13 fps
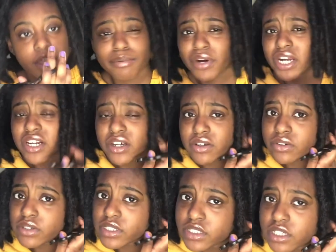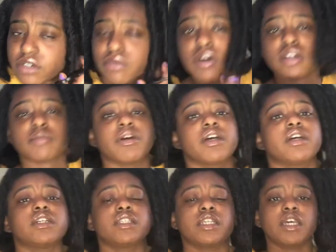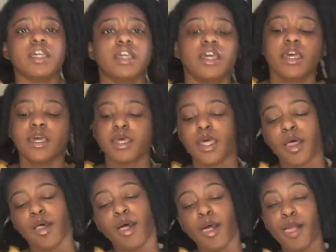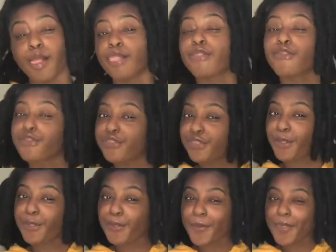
braid out instead of wash my hair today. So.